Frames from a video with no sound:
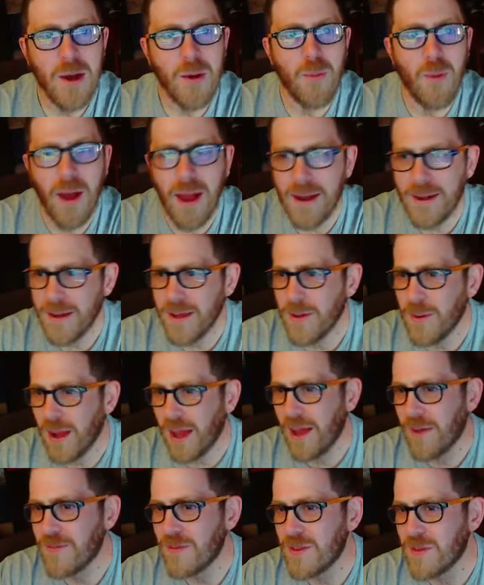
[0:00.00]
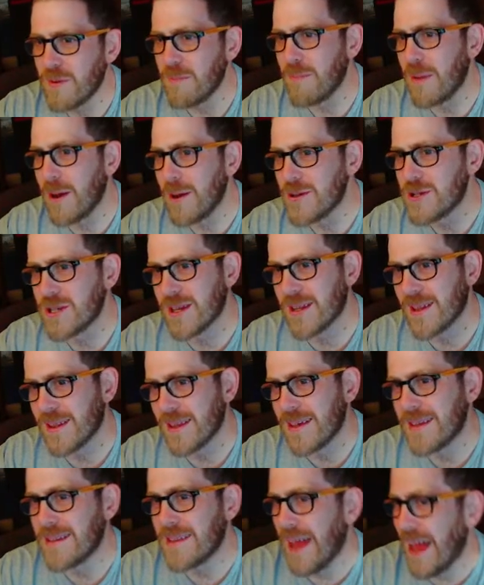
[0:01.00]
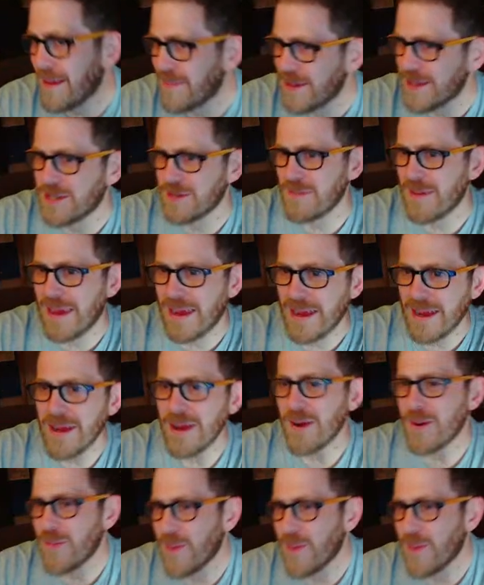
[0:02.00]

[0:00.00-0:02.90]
Why do you have to emotionally damage me